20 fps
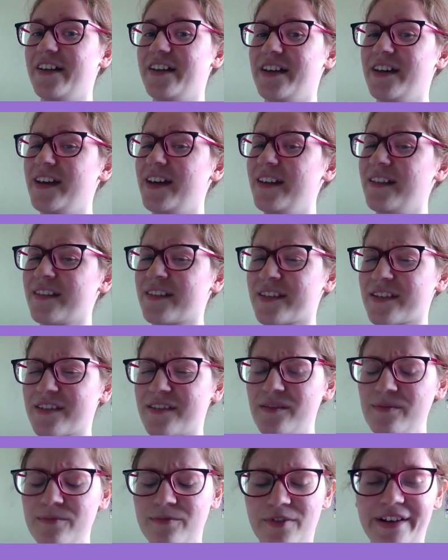In
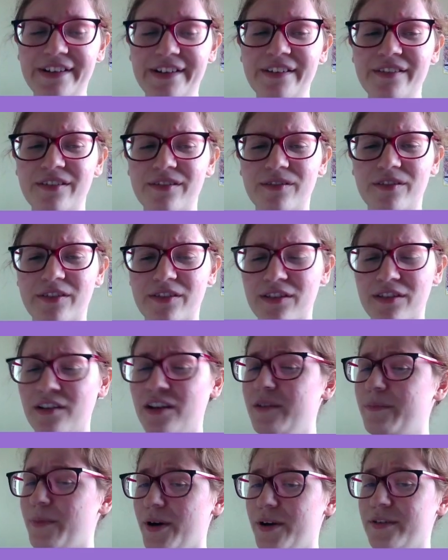some ways,
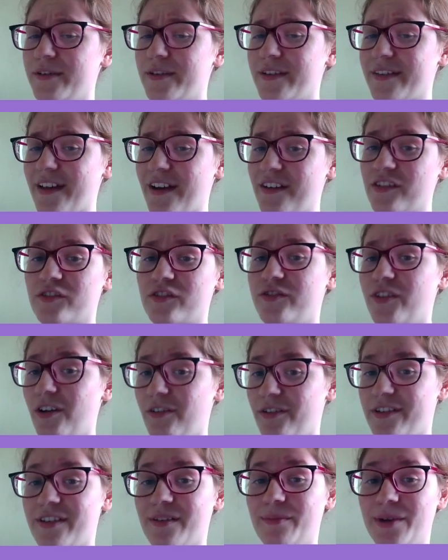Slowpoke sounds
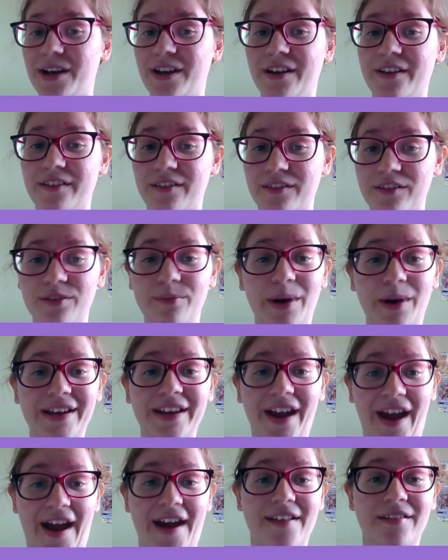very similar to my
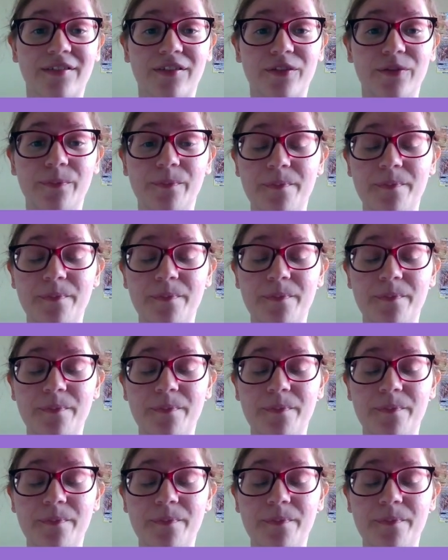cat,